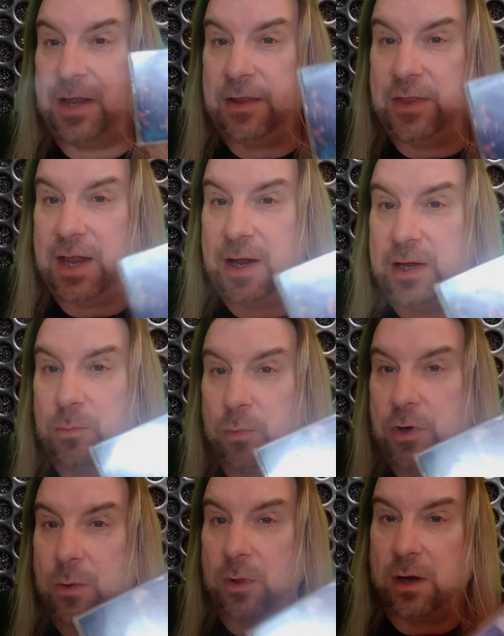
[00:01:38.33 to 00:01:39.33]
and they were
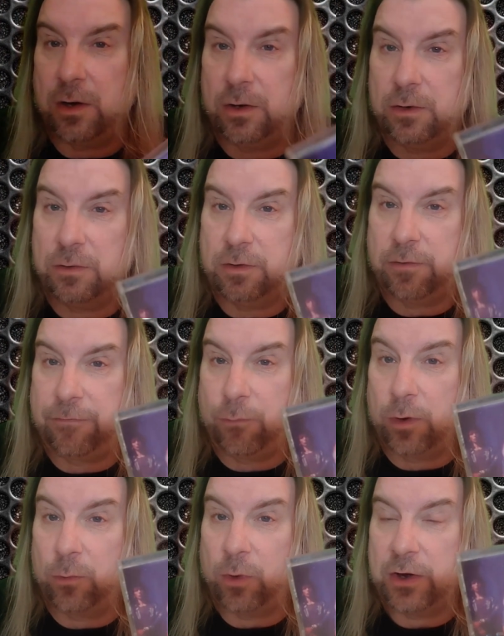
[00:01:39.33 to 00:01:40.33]
no longer the
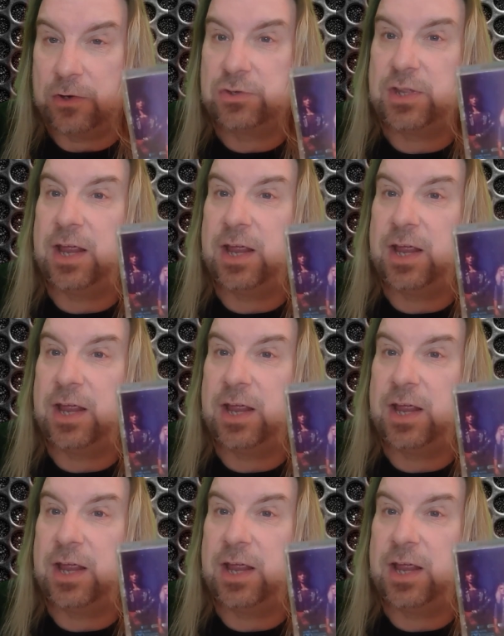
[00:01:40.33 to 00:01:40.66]
forerunners.